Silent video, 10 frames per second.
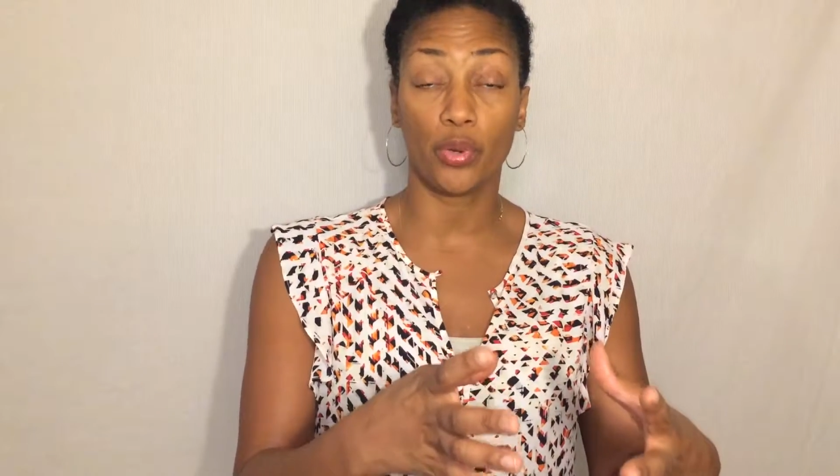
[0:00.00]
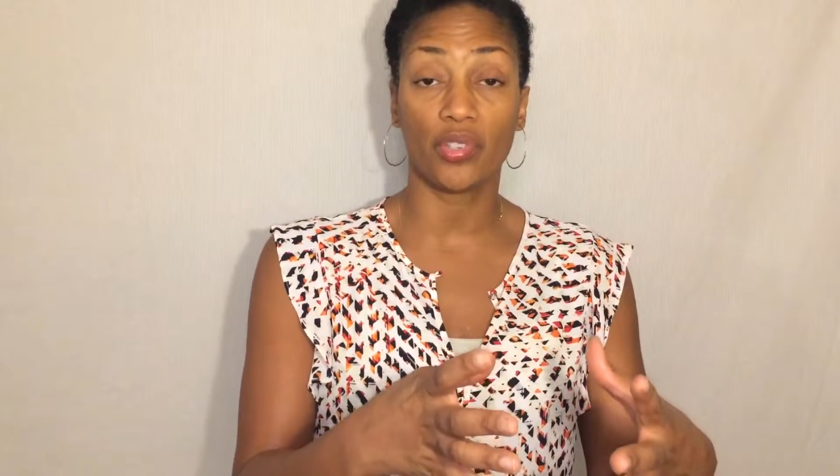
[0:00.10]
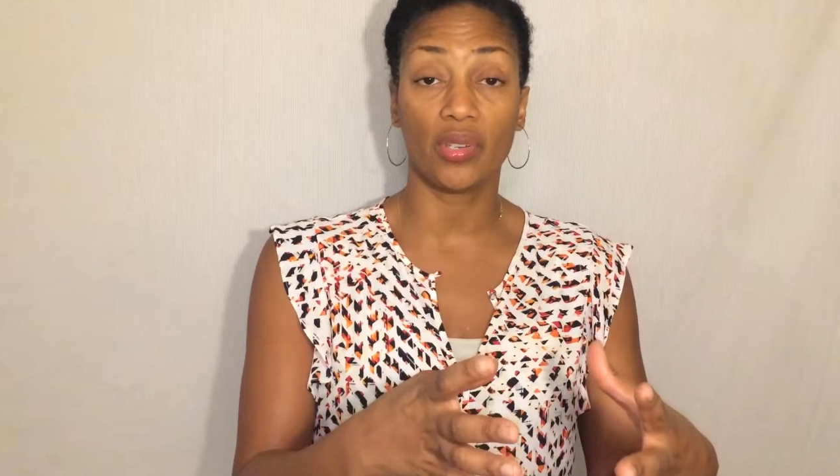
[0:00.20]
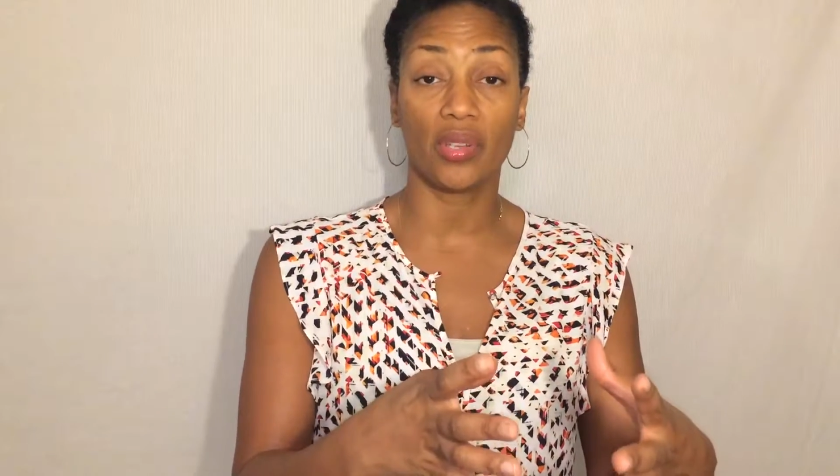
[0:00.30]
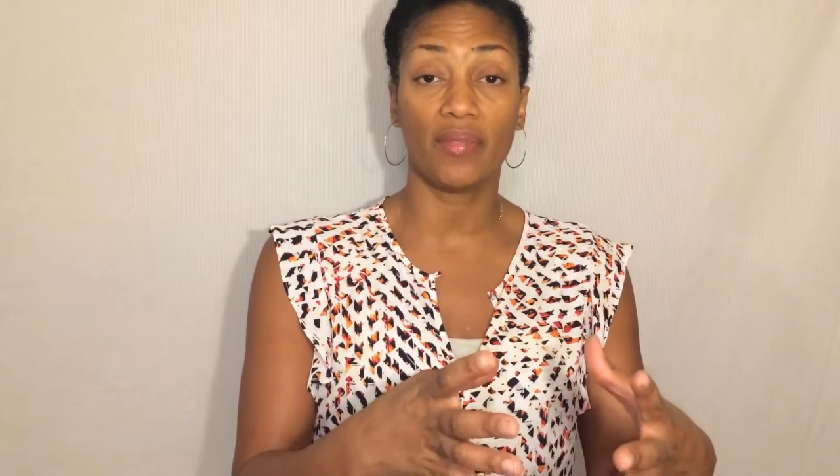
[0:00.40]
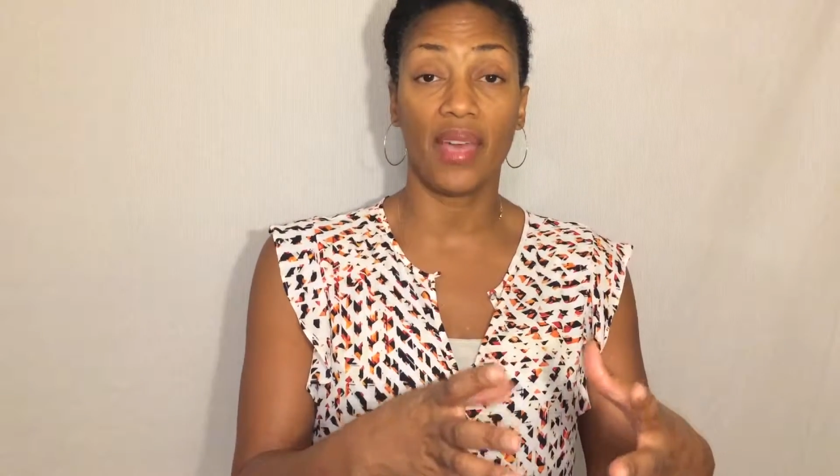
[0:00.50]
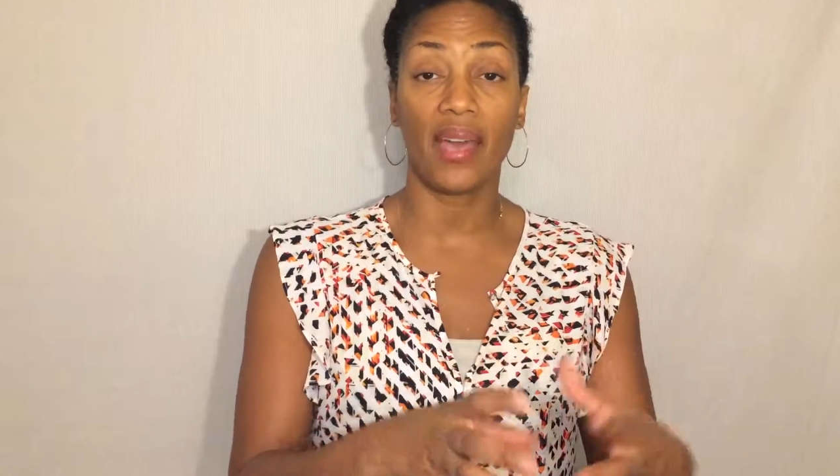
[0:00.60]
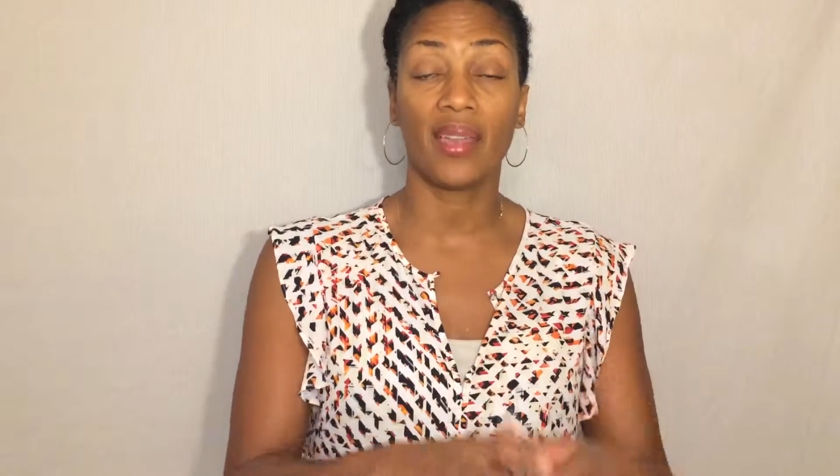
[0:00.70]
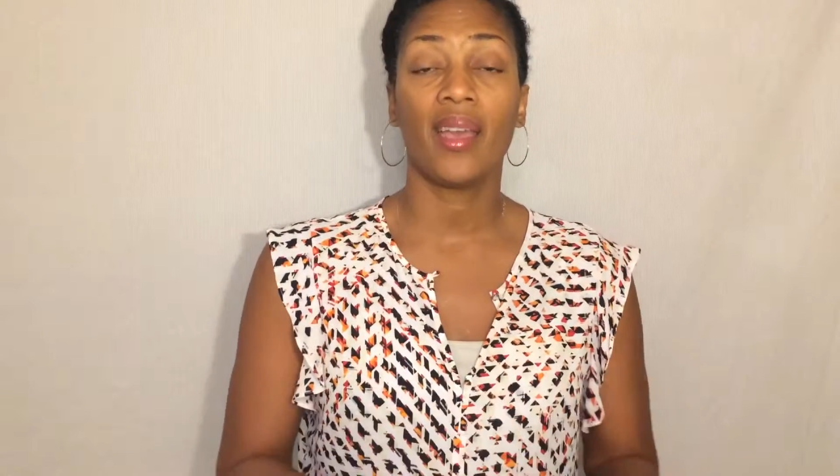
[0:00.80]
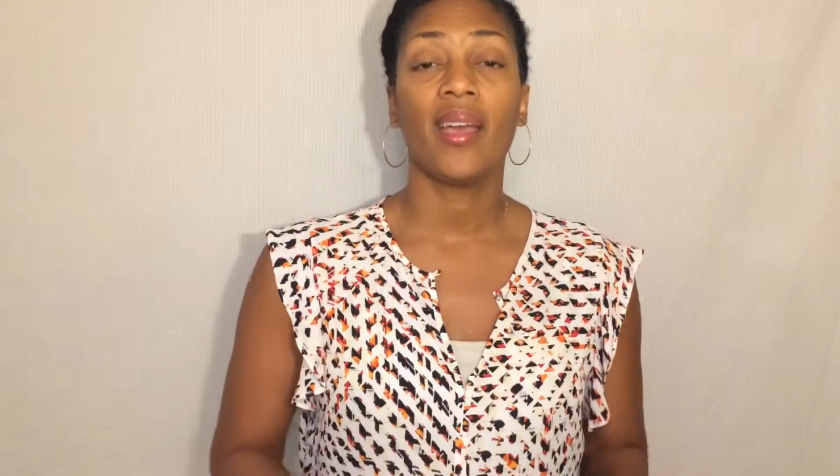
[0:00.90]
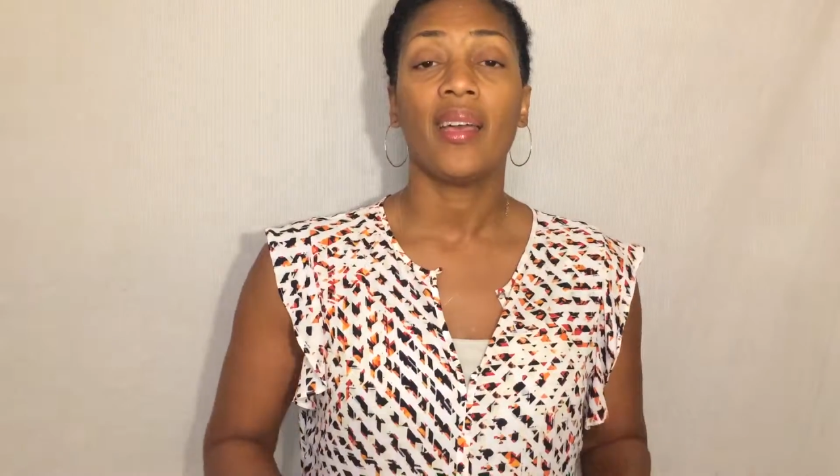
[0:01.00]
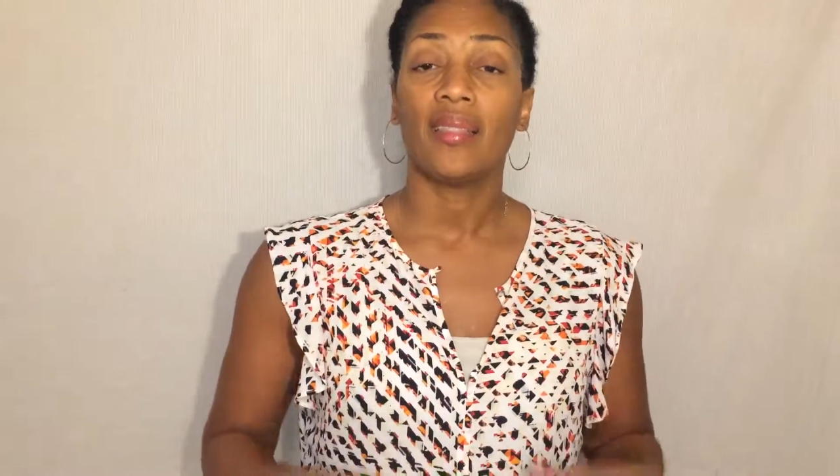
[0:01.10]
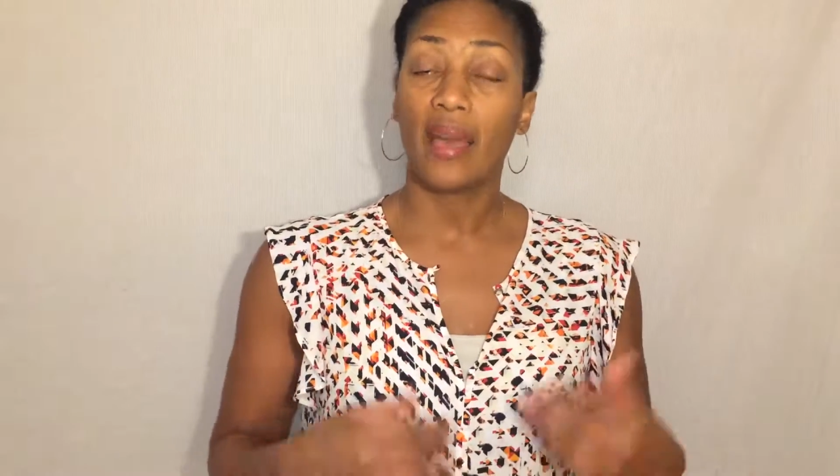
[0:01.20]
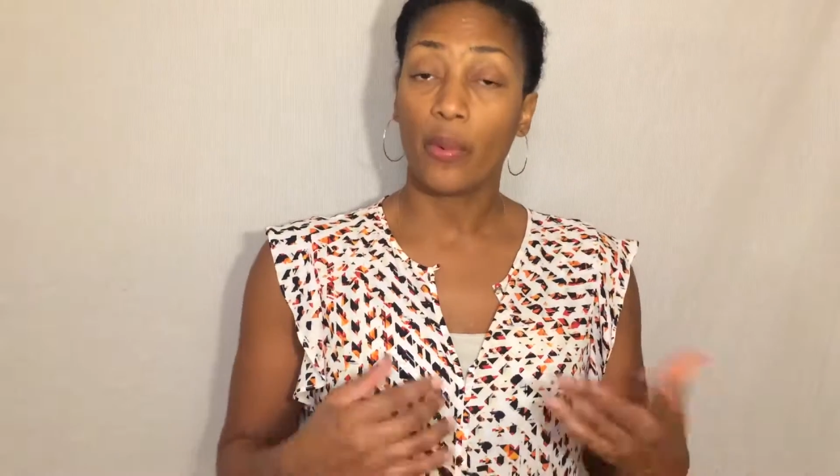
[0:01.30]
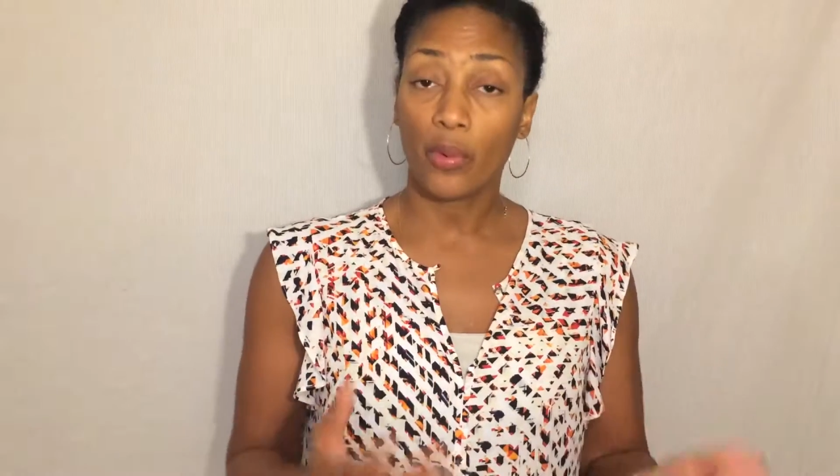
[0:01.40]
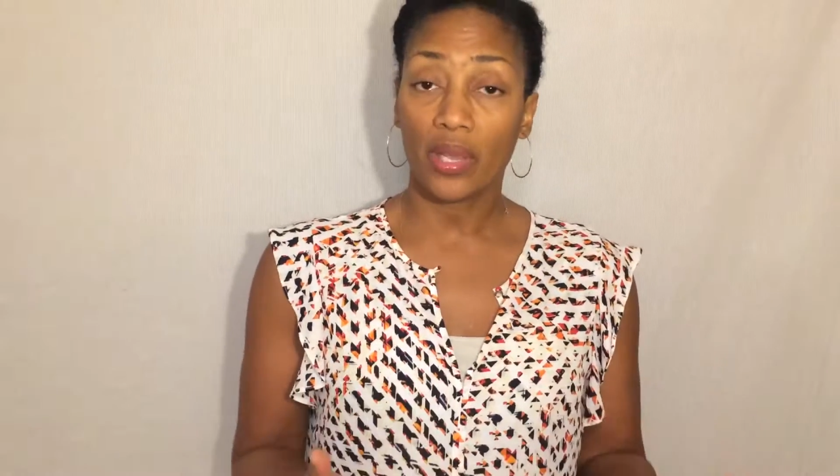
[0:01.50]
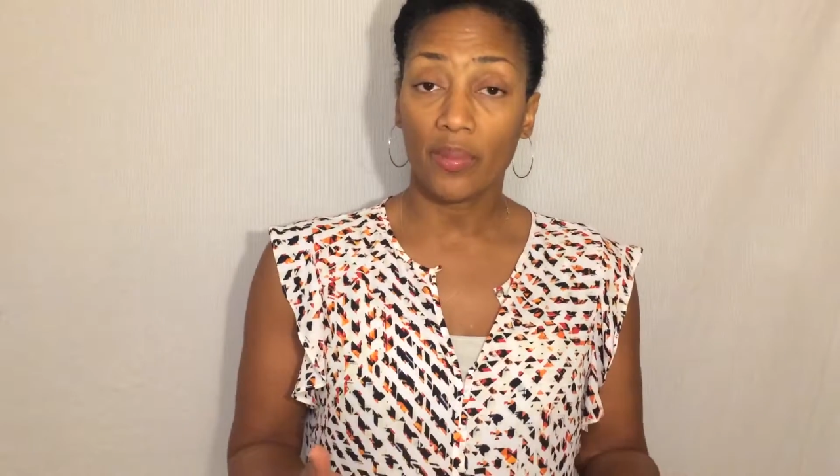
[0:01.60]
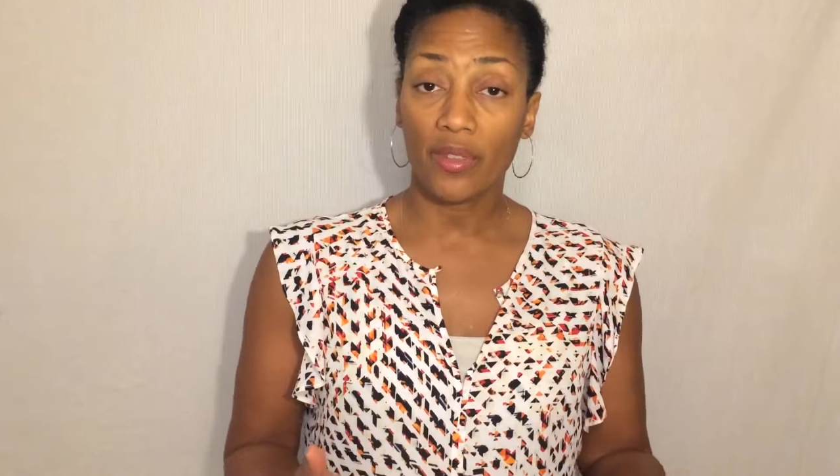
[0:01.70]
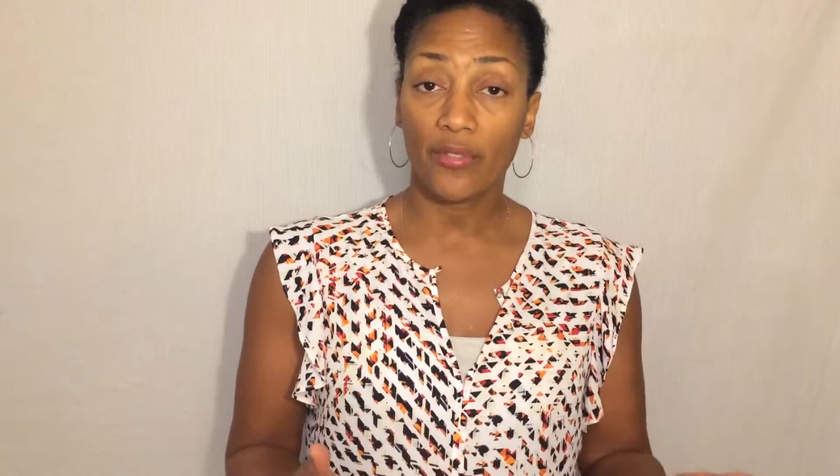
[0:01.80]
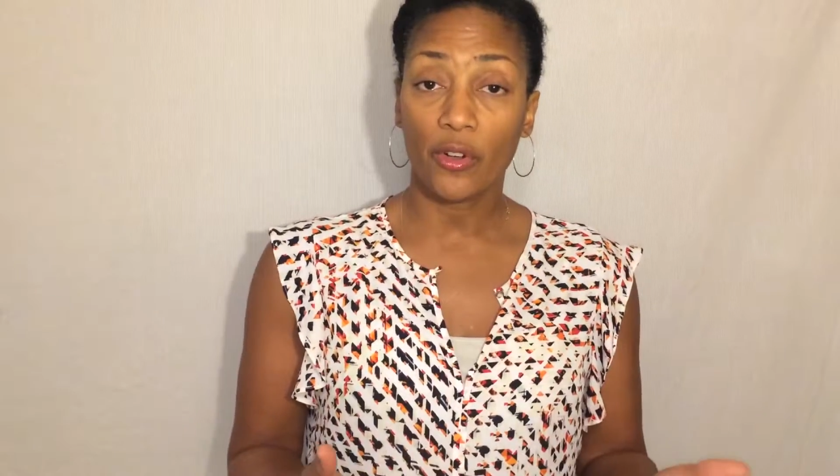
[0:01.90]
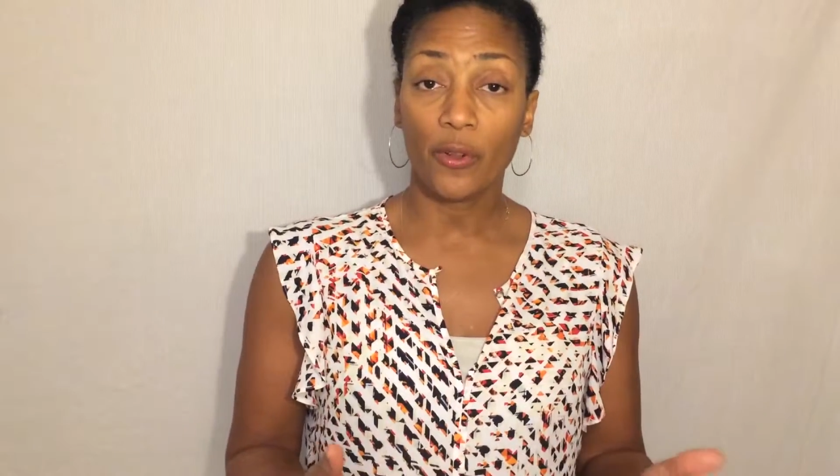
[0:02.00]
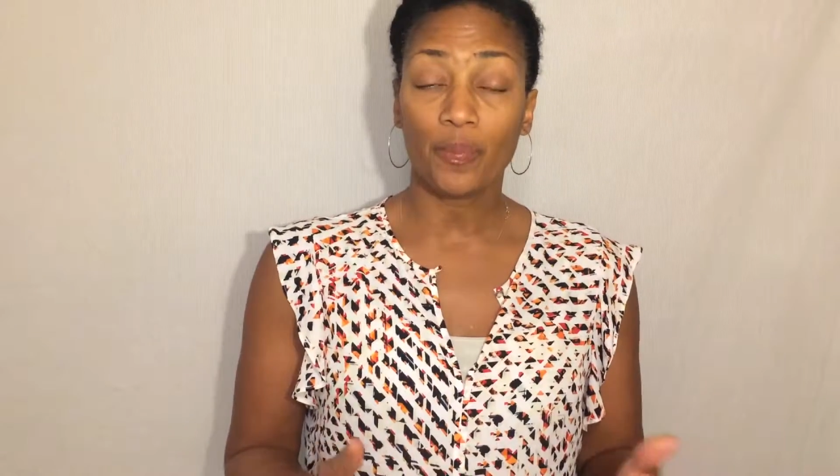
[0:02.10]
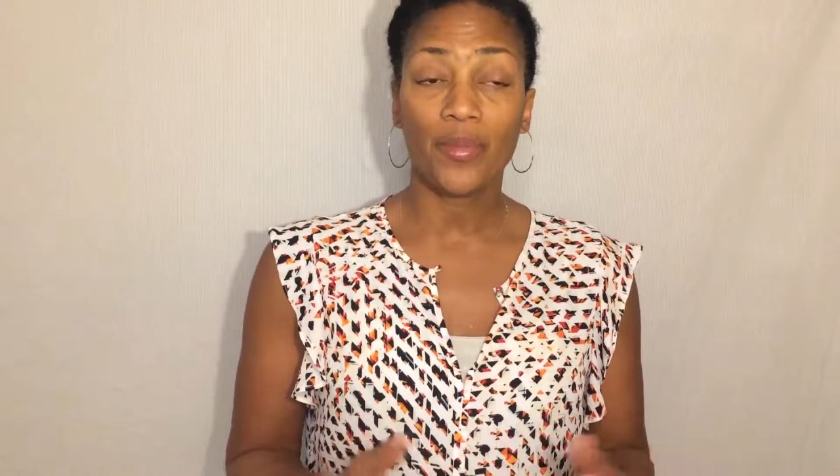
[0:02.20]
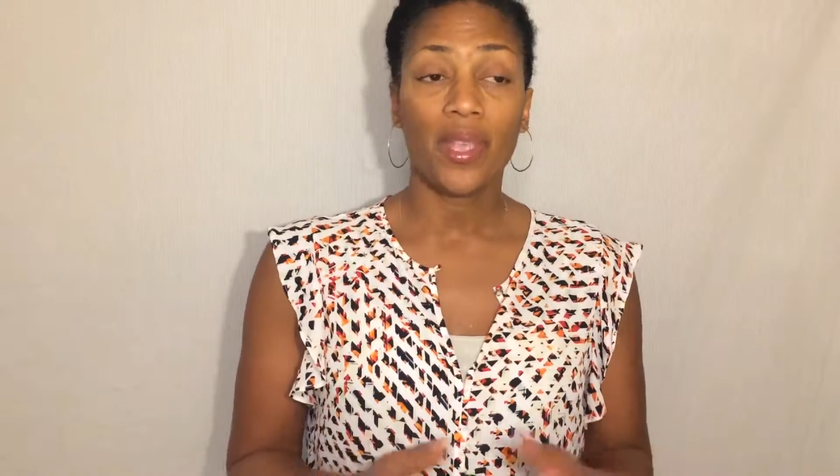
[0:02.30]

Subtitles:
portion of that will get me full.